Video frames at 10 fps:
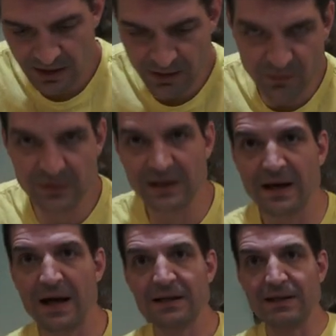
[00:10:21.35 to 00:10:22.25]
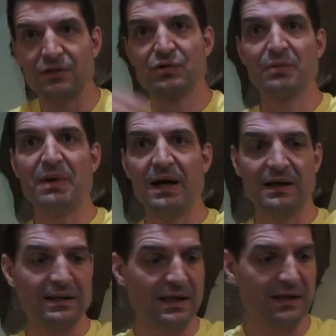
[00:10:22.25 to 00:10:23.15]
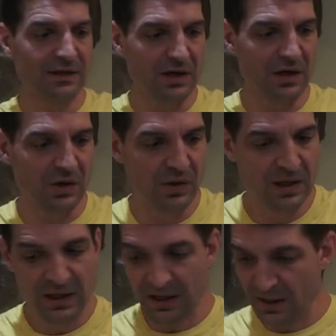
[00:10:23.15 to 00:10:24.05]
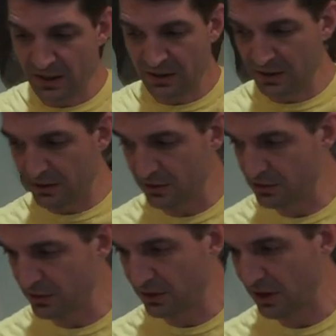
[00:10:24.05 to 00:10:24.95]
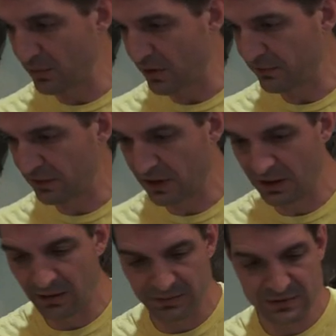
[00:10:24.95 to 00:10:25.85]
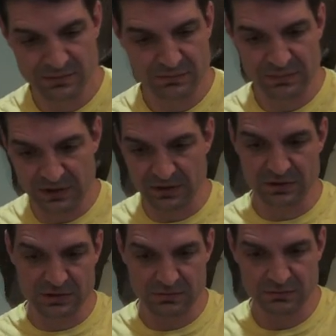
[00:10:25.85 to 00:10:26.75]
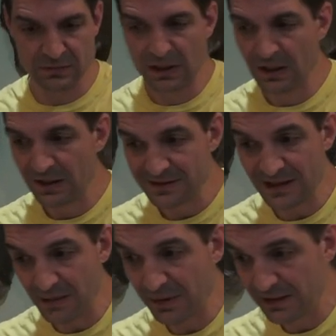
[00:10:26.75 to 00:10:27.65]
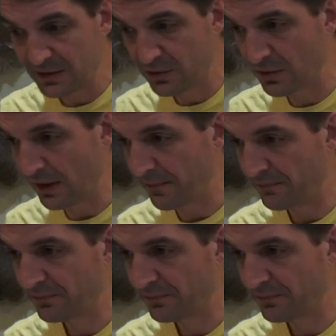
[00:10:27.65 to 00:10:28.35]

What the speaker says: And when they got it, they drew it back and let it go. And the string came off the cams because it's not made to do that.